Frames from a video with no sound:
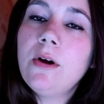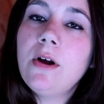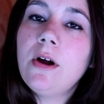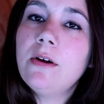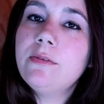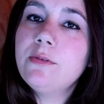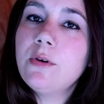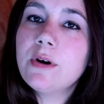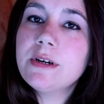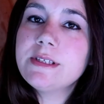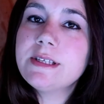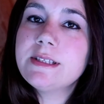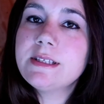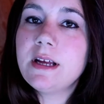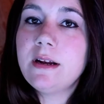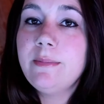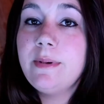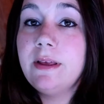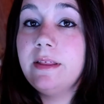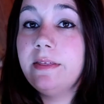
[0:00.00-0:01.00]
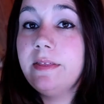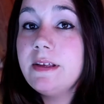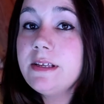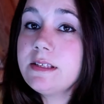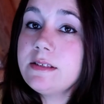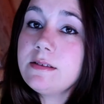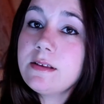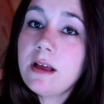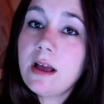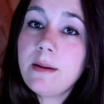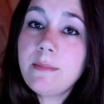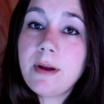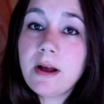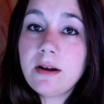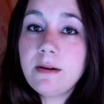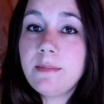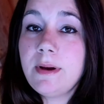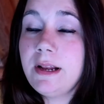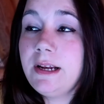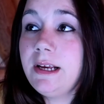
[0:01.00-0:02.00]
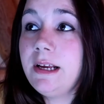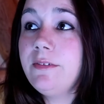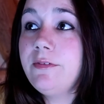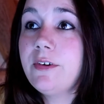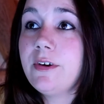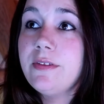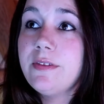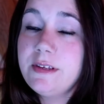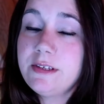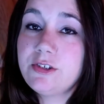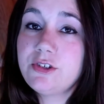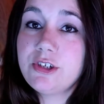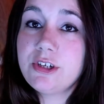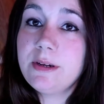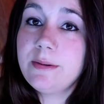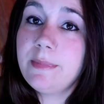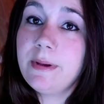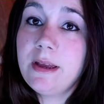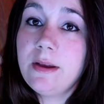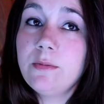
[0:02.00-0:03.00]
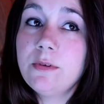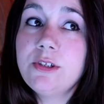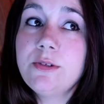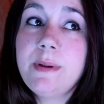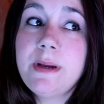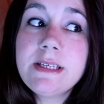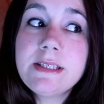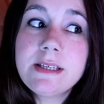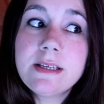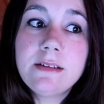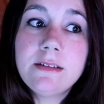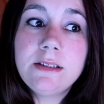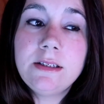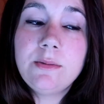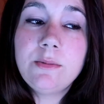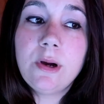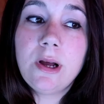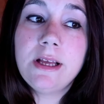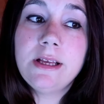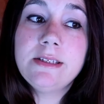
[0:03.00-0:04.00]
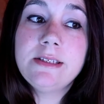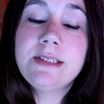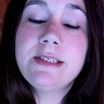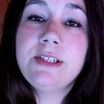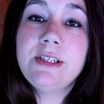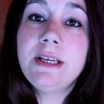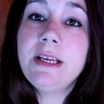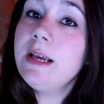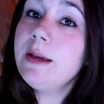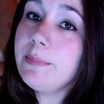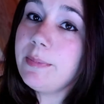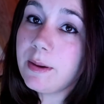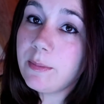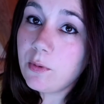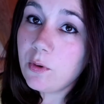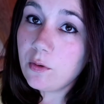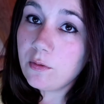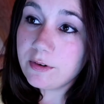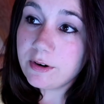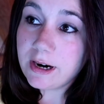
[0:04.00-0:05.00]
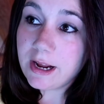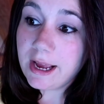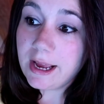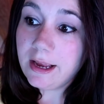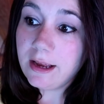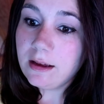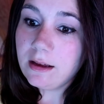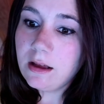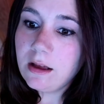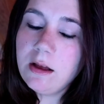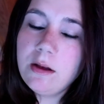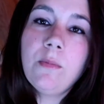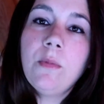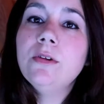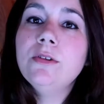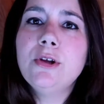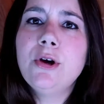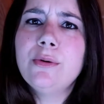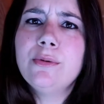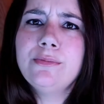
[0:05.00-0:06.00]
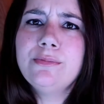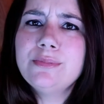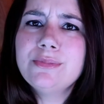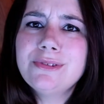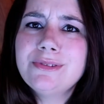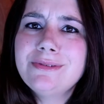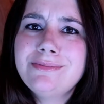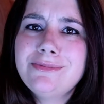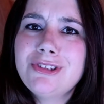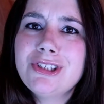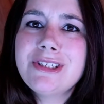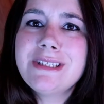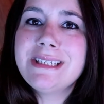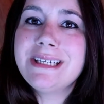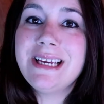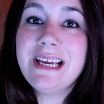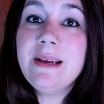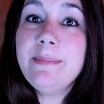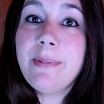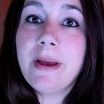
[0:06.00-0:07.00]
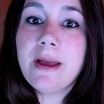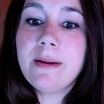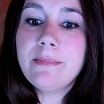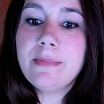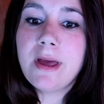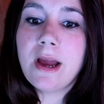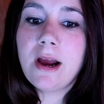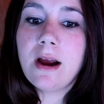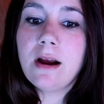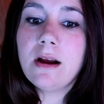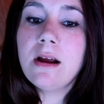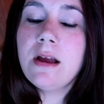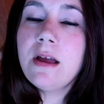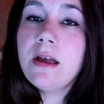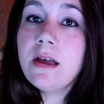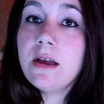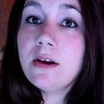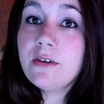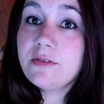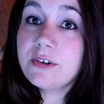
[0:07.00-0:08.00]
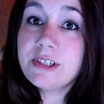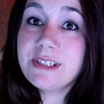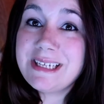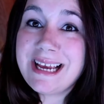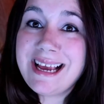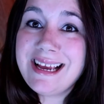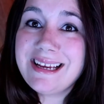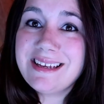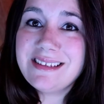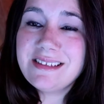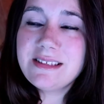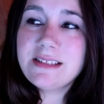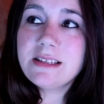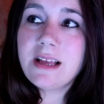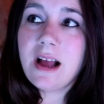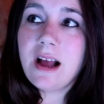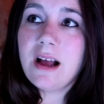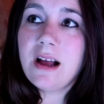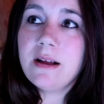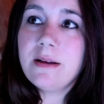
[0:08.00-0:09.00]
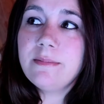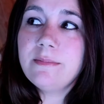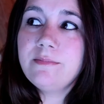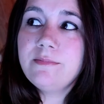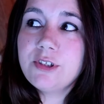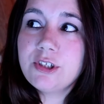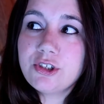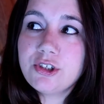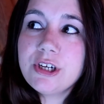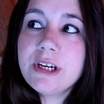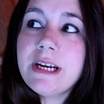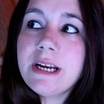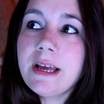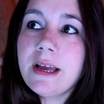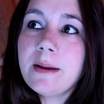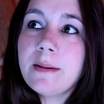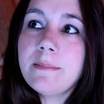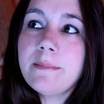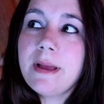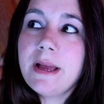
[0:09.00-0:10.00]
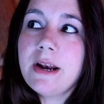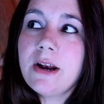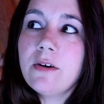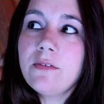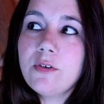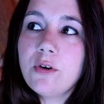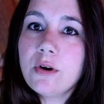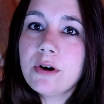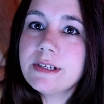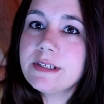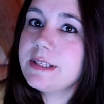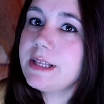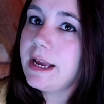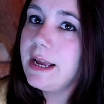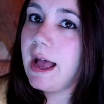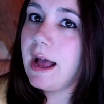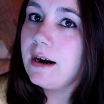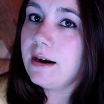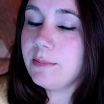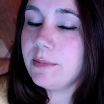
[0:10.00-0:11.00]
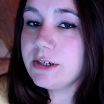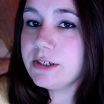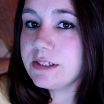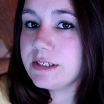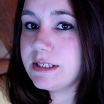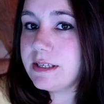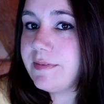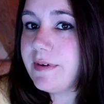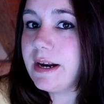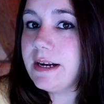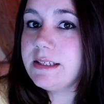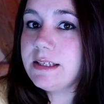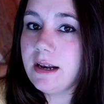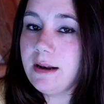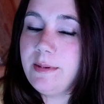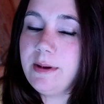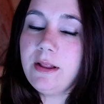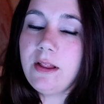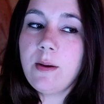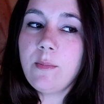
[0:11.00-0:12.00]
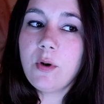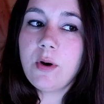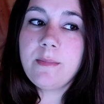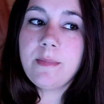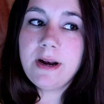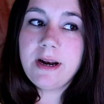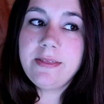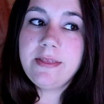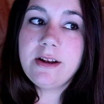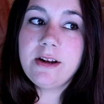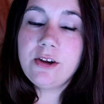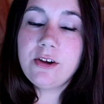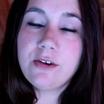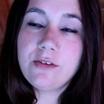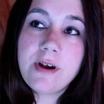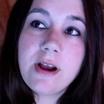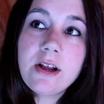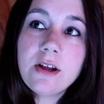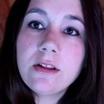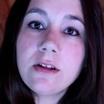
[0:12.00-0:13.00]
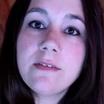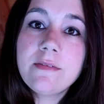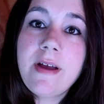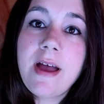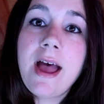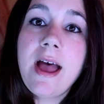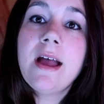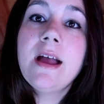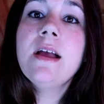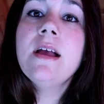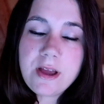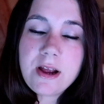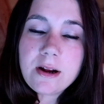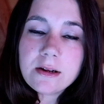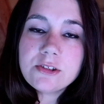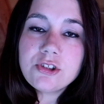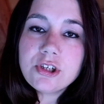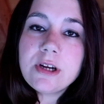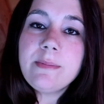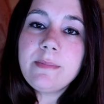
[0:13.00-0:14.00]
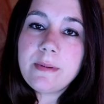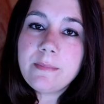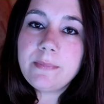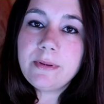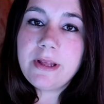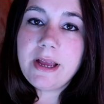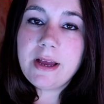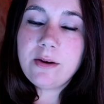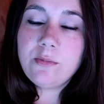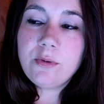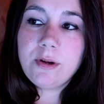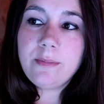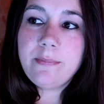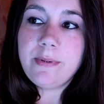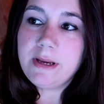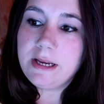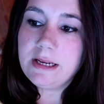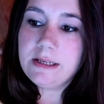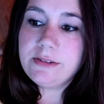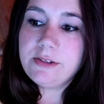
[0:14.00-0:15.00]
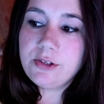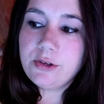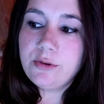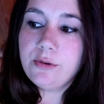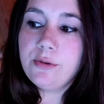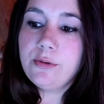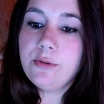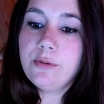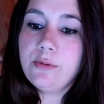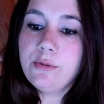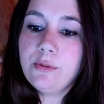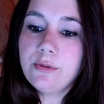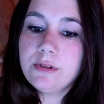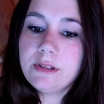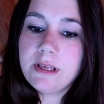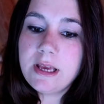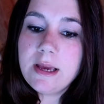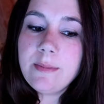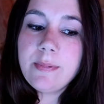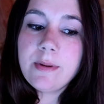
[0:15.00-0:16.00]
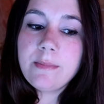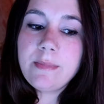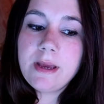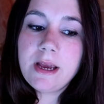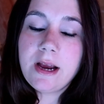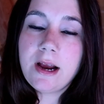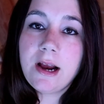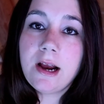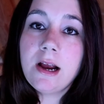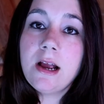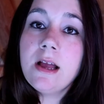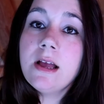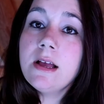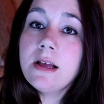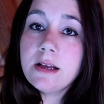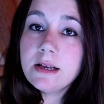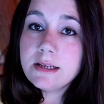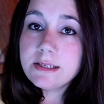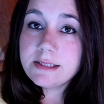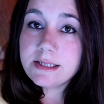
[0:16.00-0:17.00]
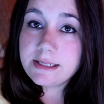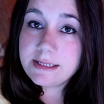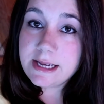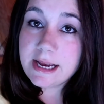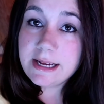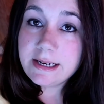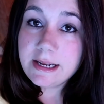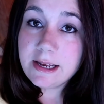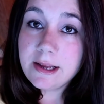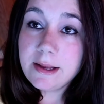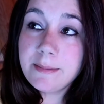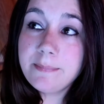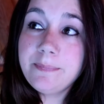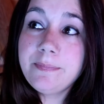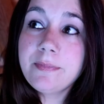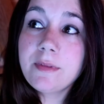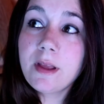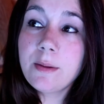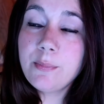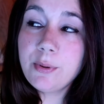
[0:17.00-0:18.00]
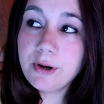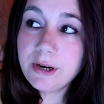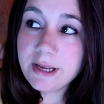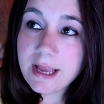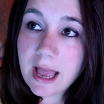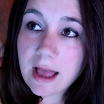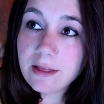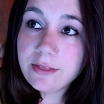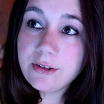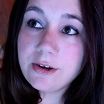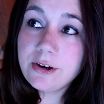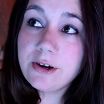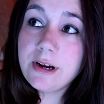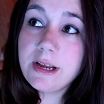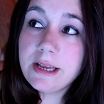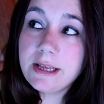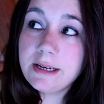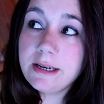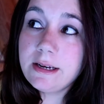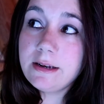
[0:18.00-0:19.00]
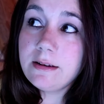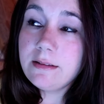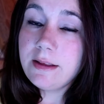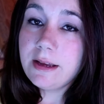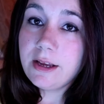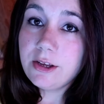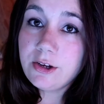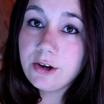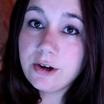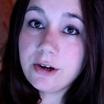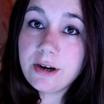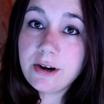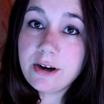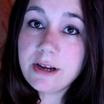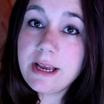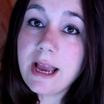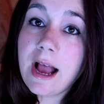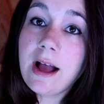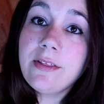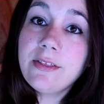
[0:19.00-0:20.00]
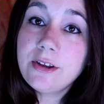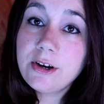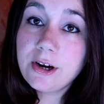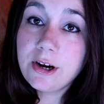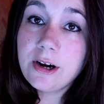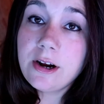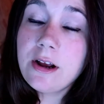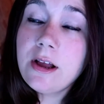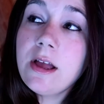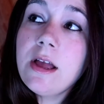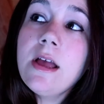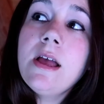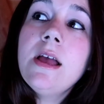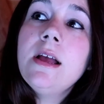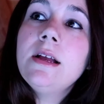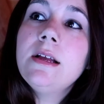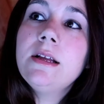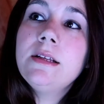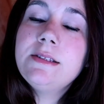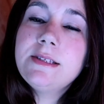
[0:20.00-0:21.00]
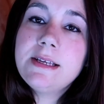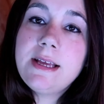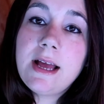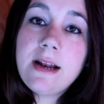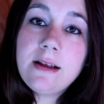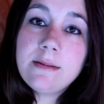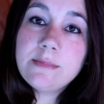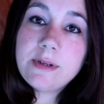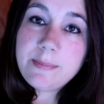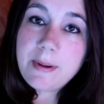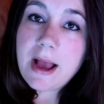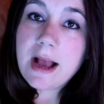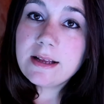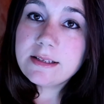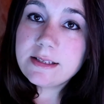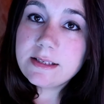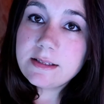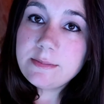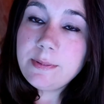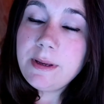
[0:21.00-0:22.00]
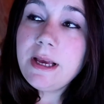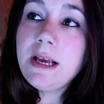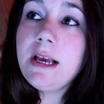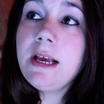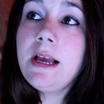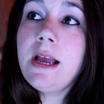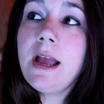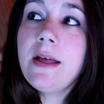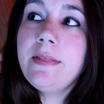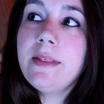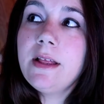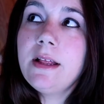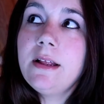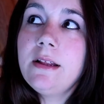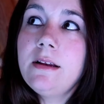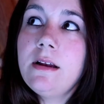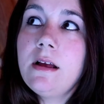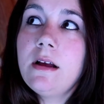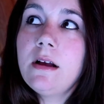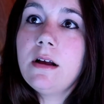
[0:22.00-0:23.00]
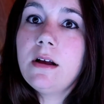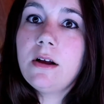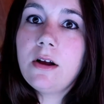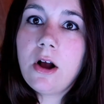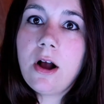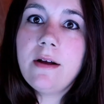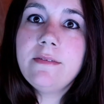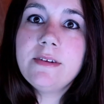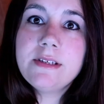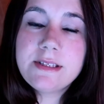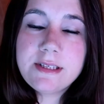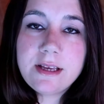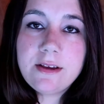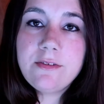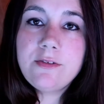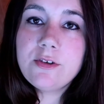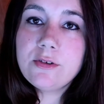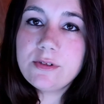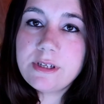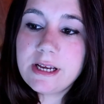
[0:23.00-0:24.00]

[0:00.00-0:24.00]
of course it's going to be this amount of money for this treatment, which basically was to keep him overnight. Well, no, just to keep him there for days, to treat him. And of course, like at an emergency vet, it's going to be a lot more money than at your regular vet. Their treatment plan would be to keep him here, sedate him, put a catheter in, like a urinary catheter, to get him to pass his pee, and then obviously a few